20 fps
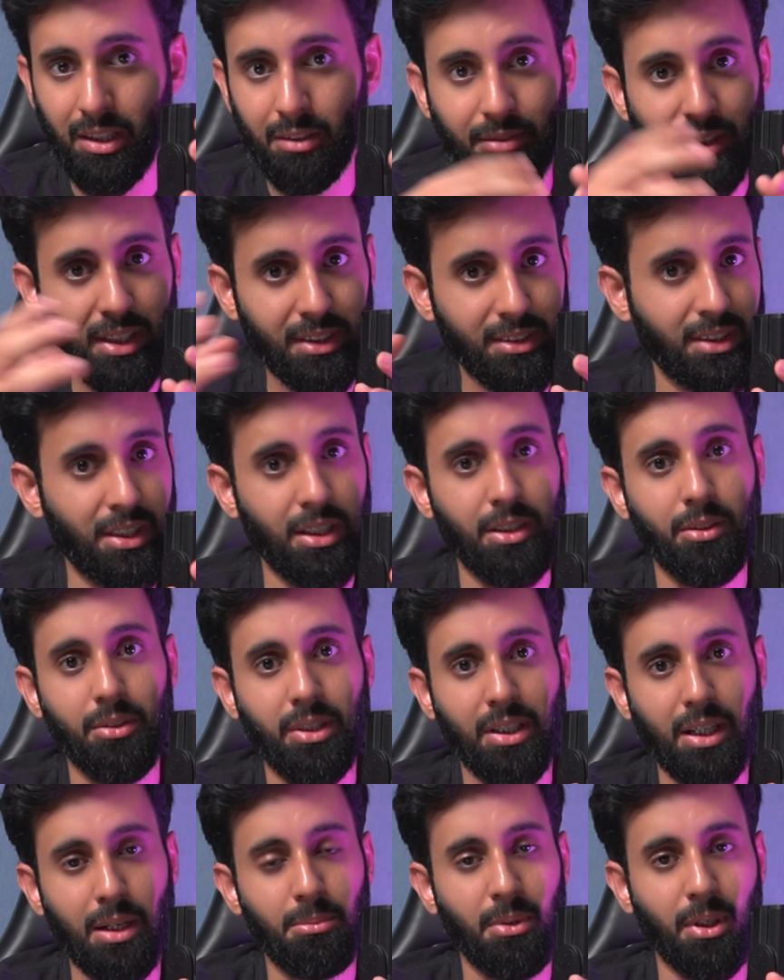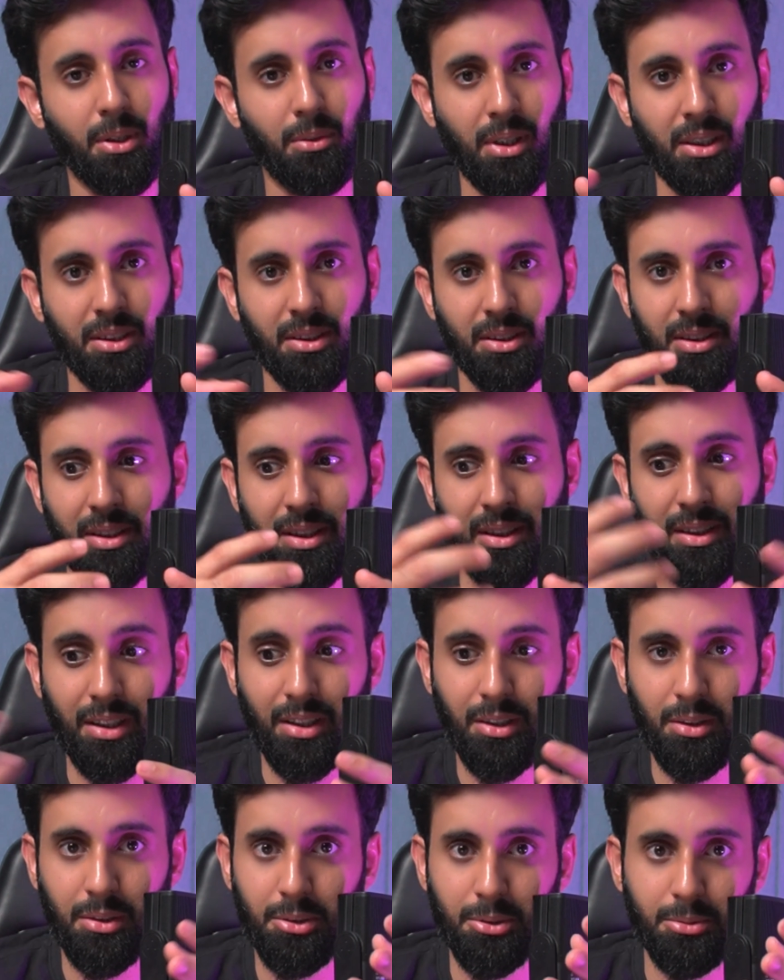If let's say you attempt a question and
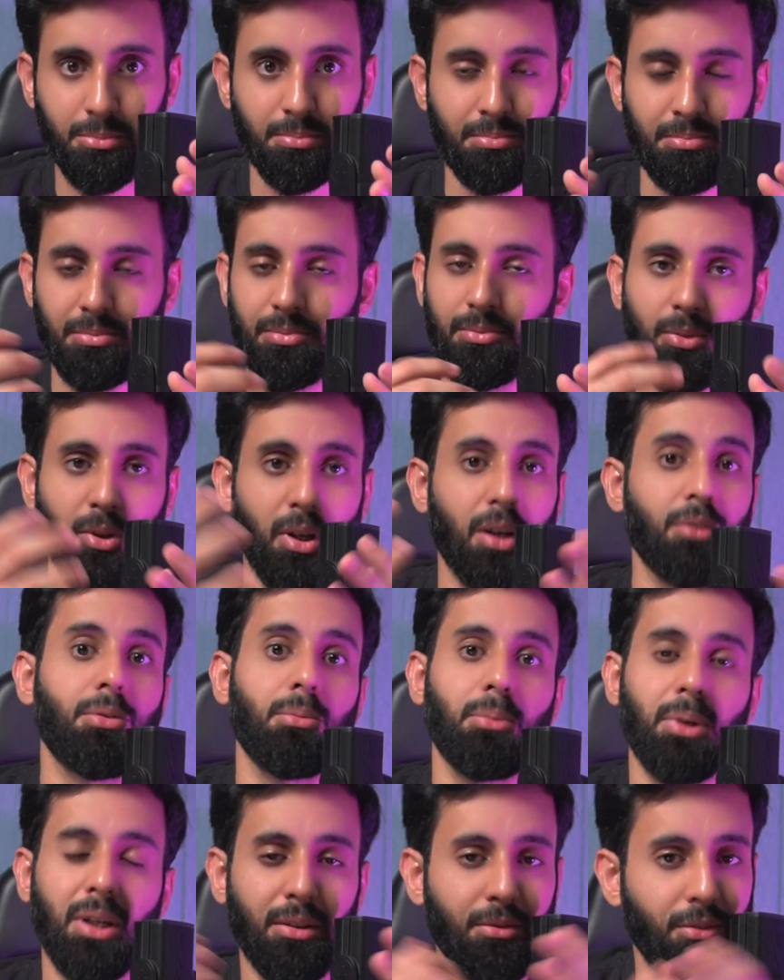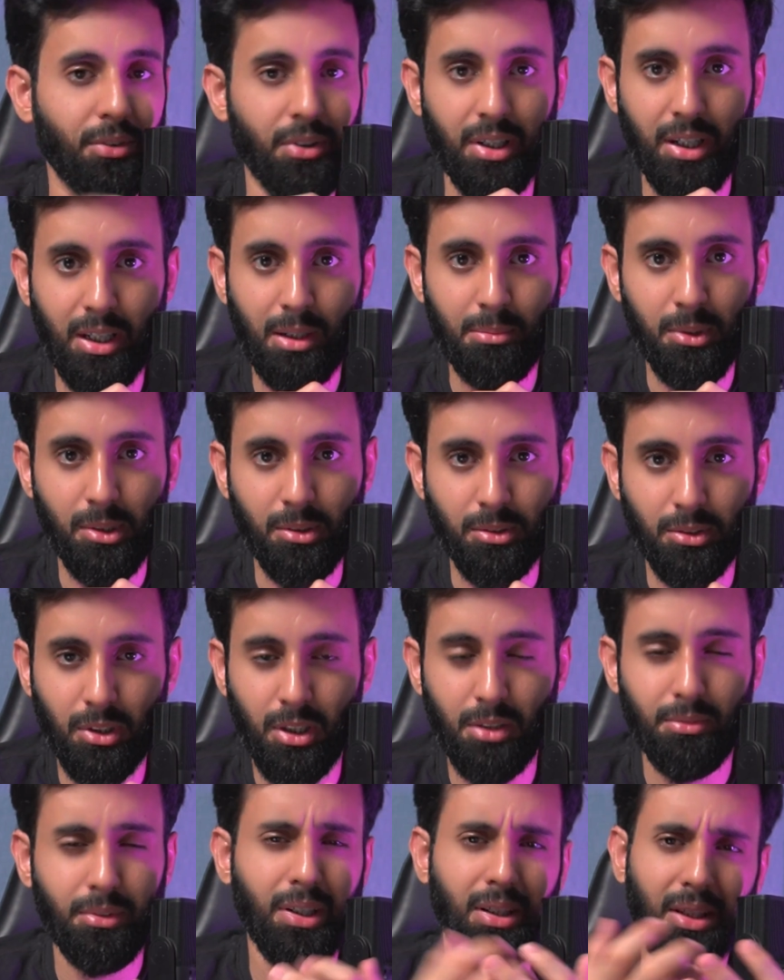then you, God forbid, if you're unable to
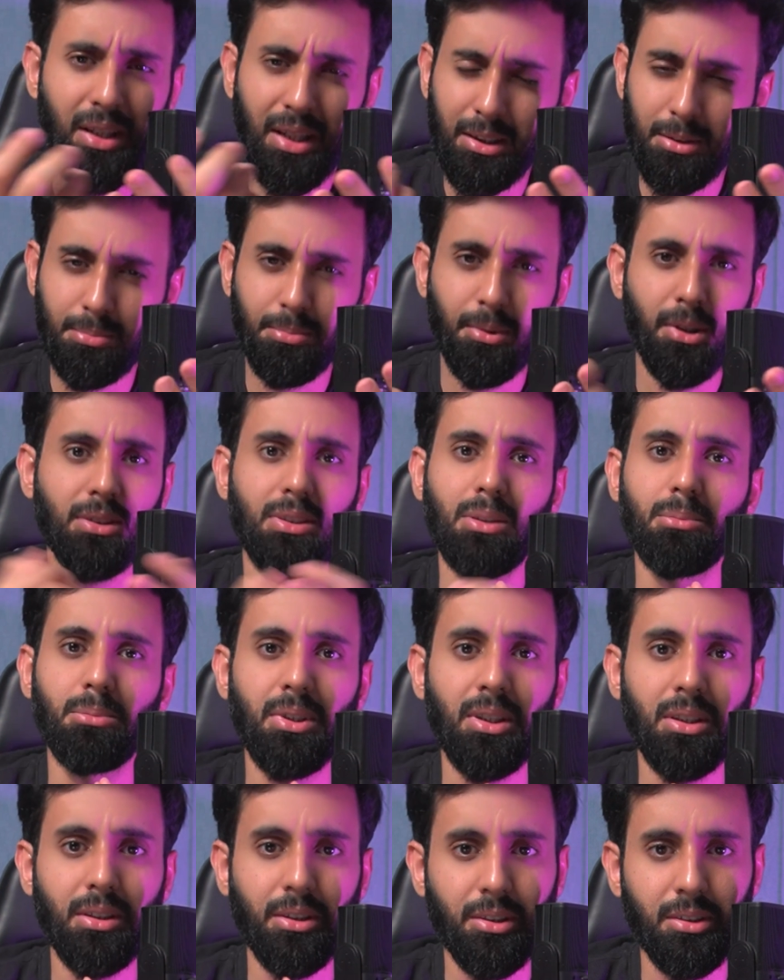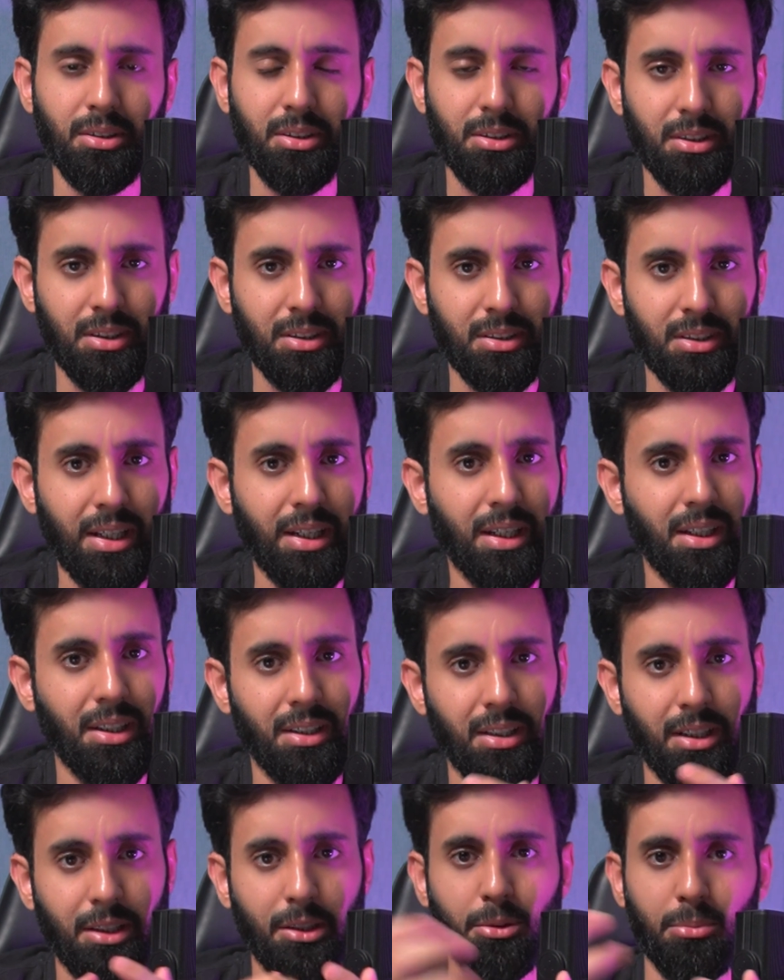solve it, it's possible, you know, it's likely
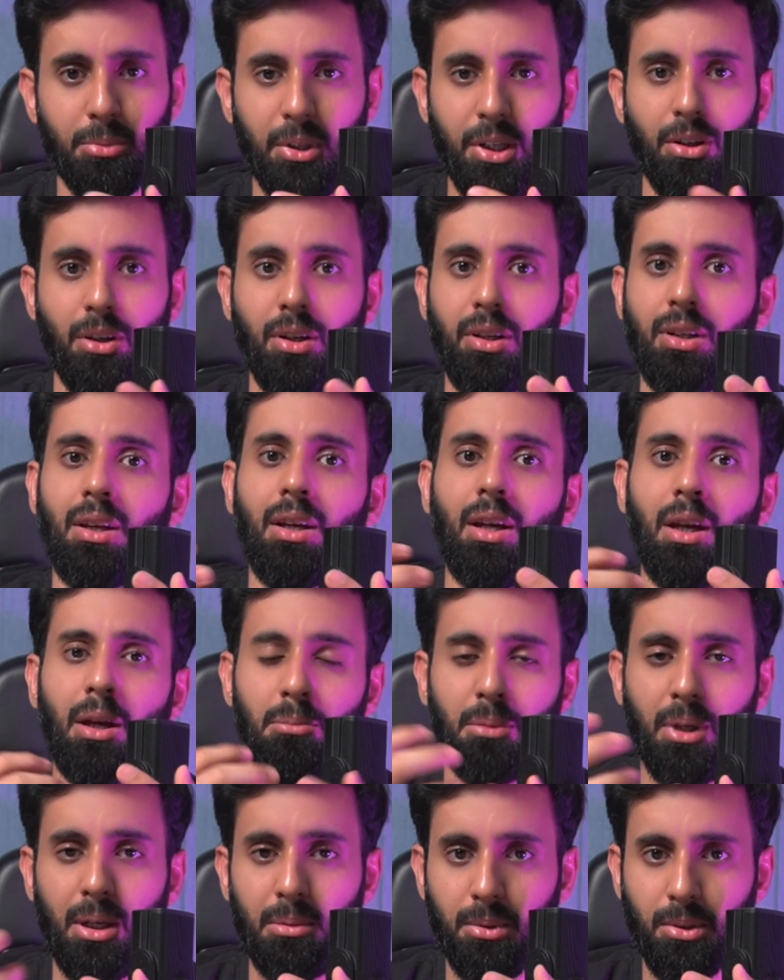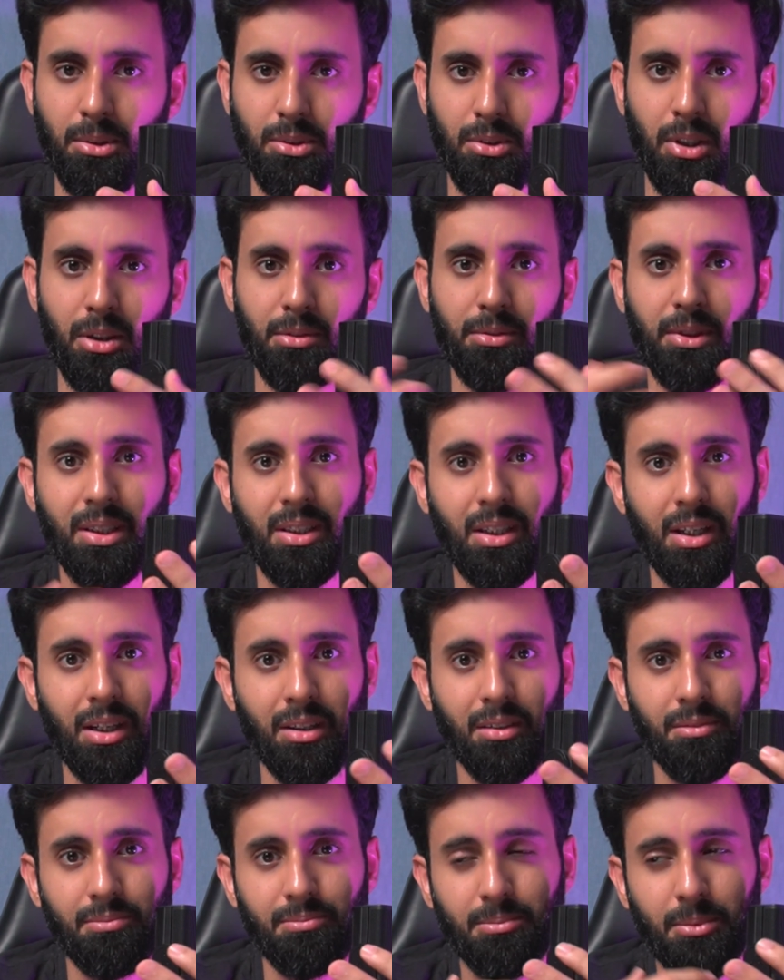that you may not be able to solve it.
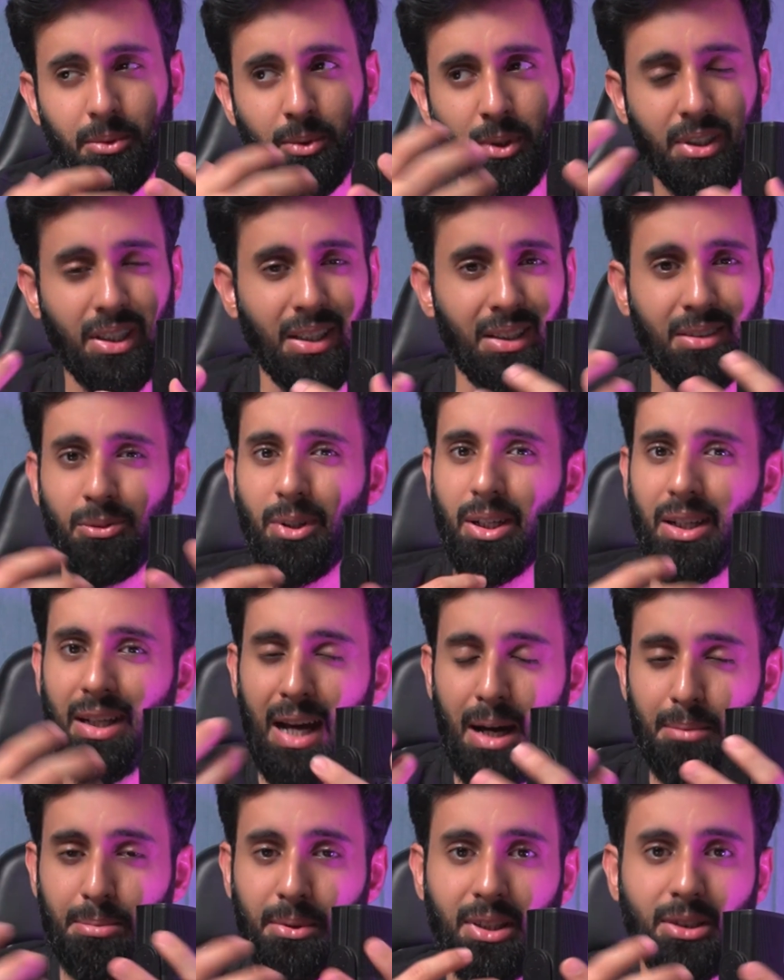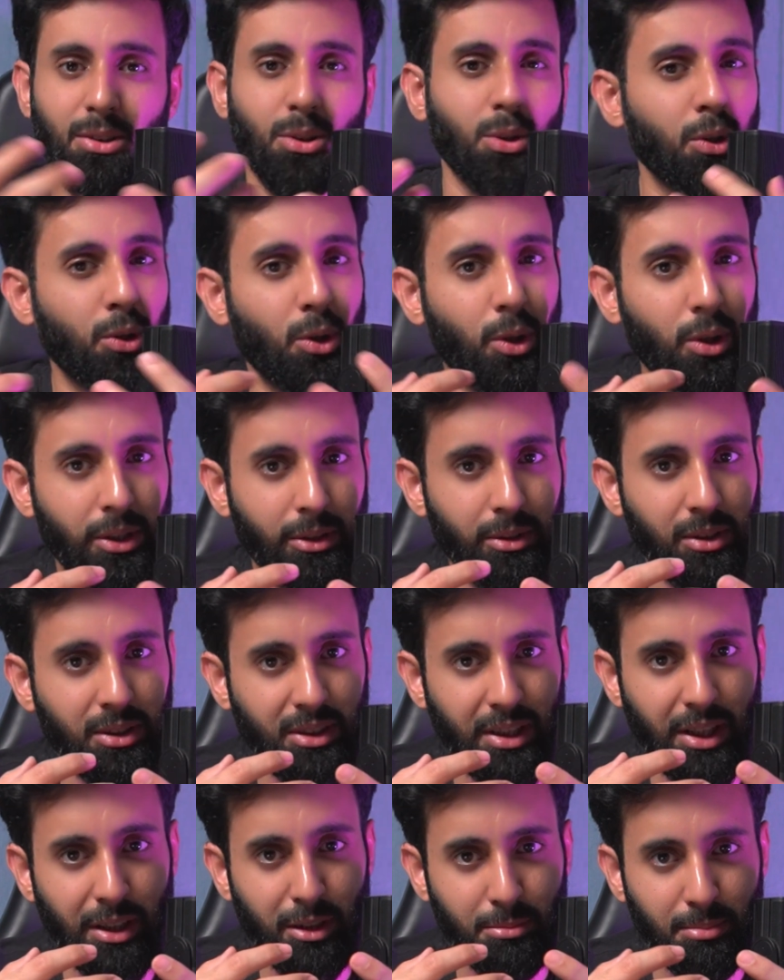Then what will happen is you'll go into a
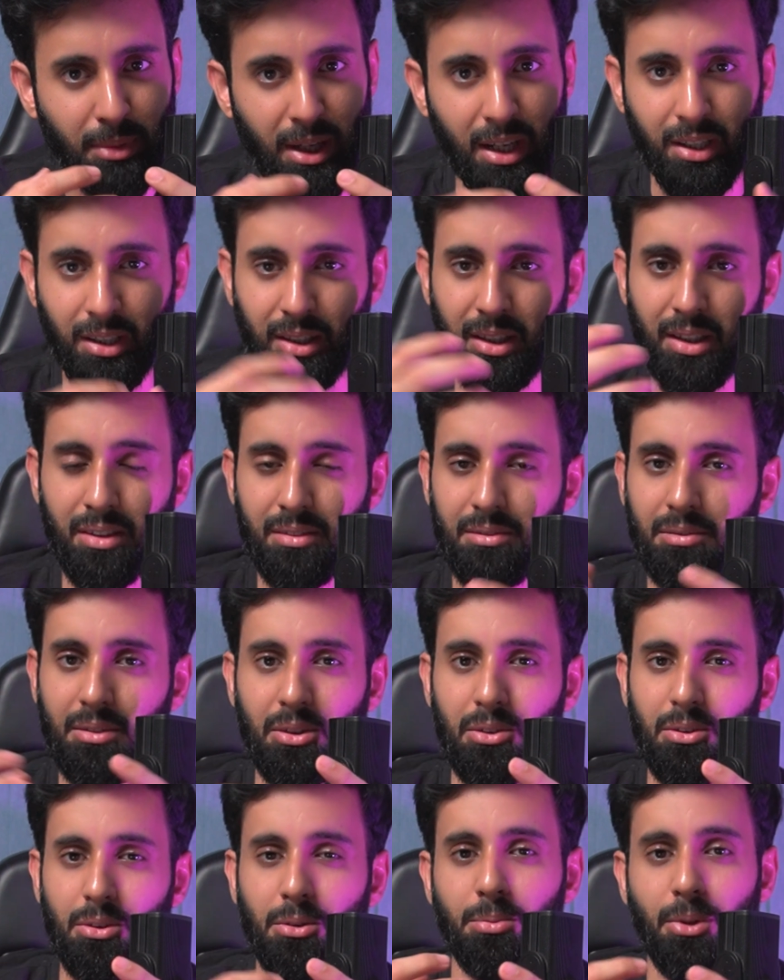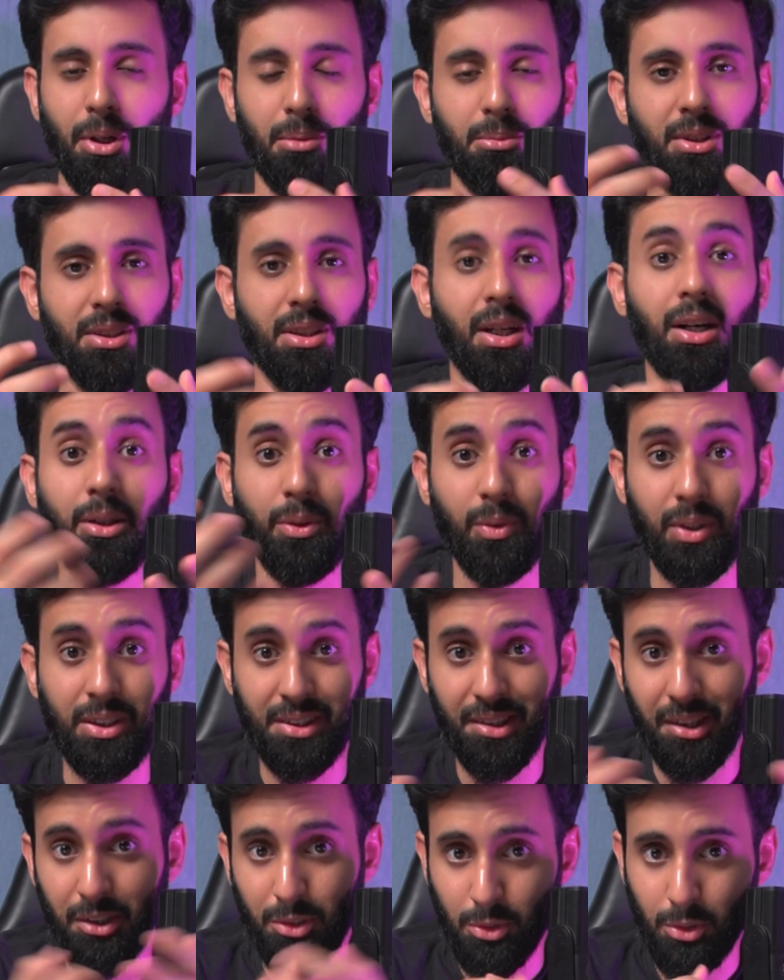state of panic and you'll probably start
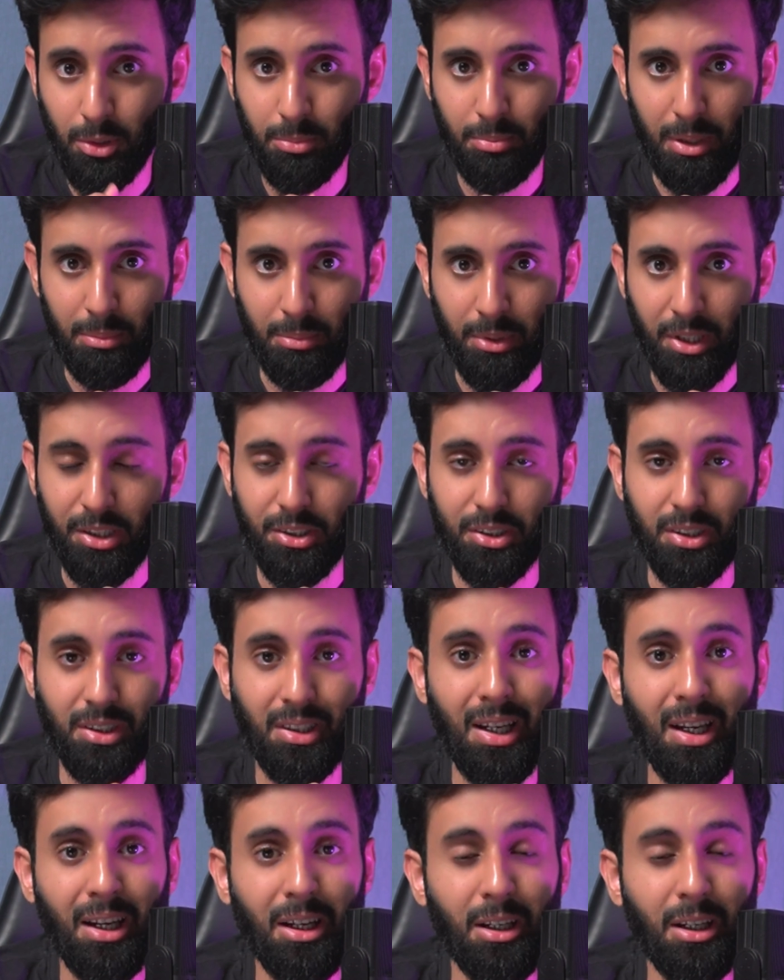questioning your own preparation.